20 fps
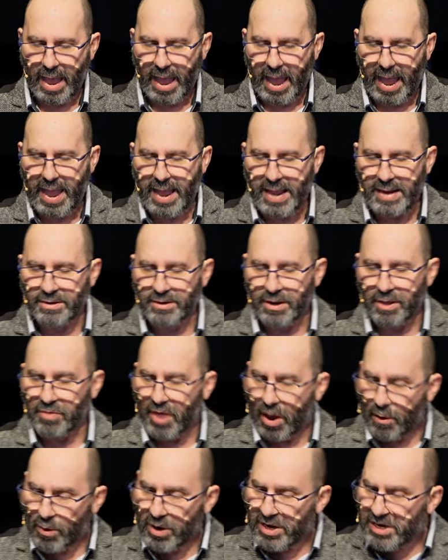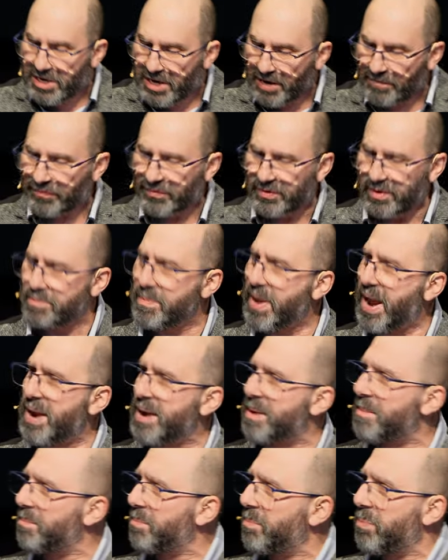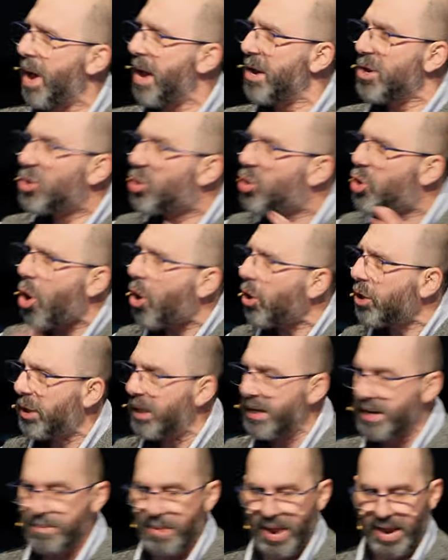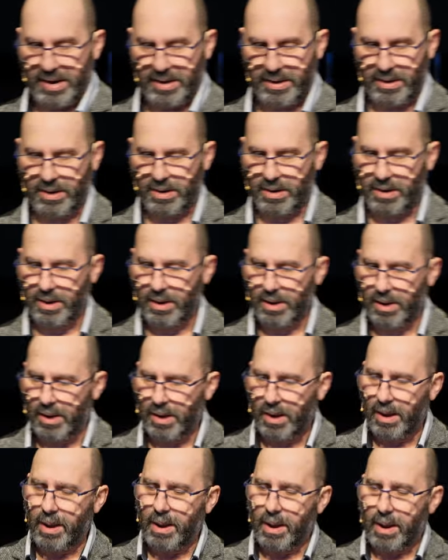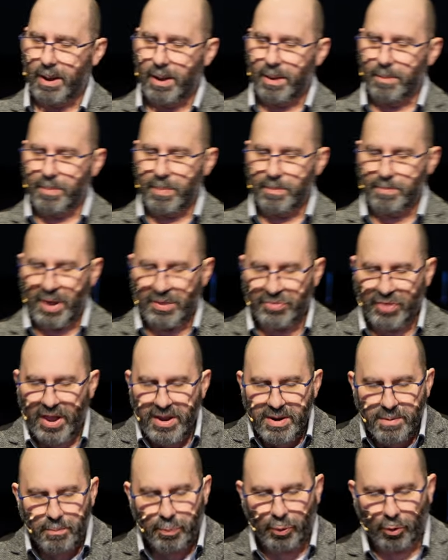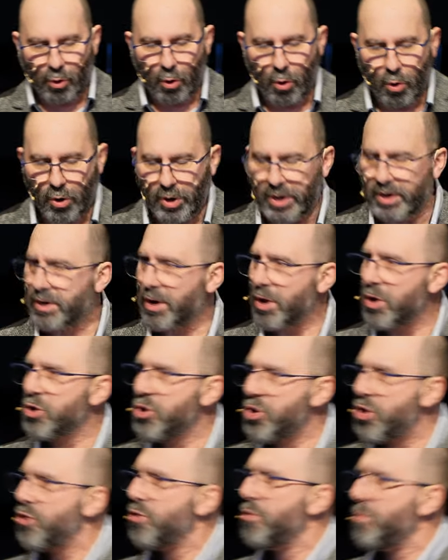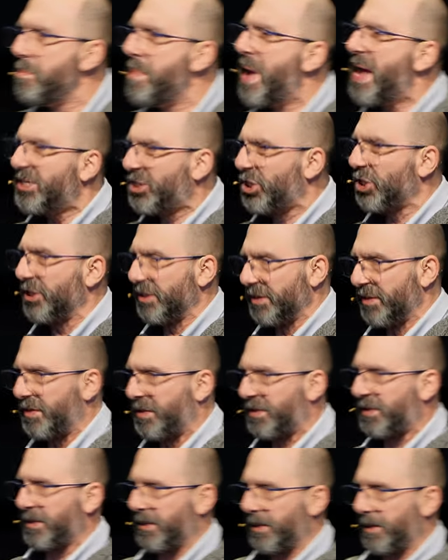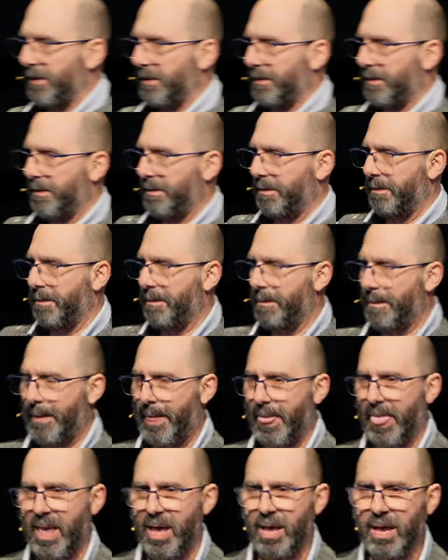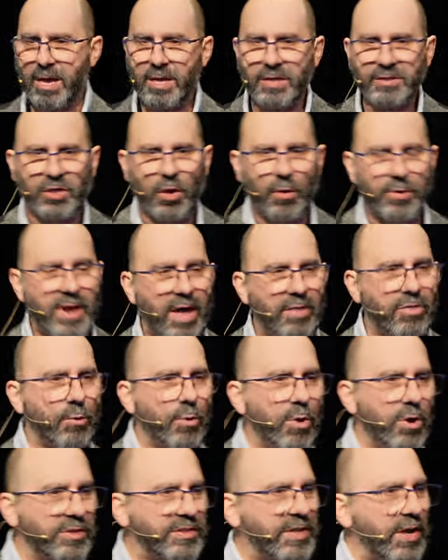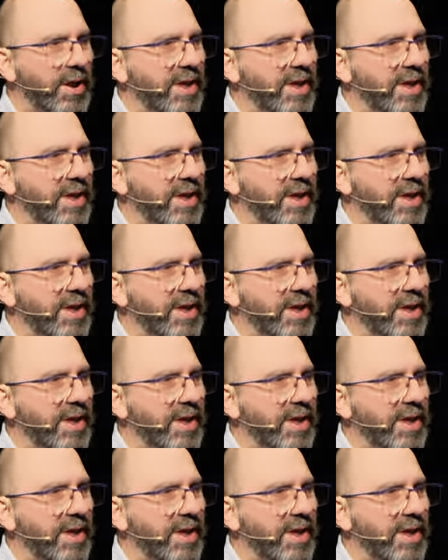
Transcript: And they were gifted men and godly men, but they employed new measures. So in other words, they're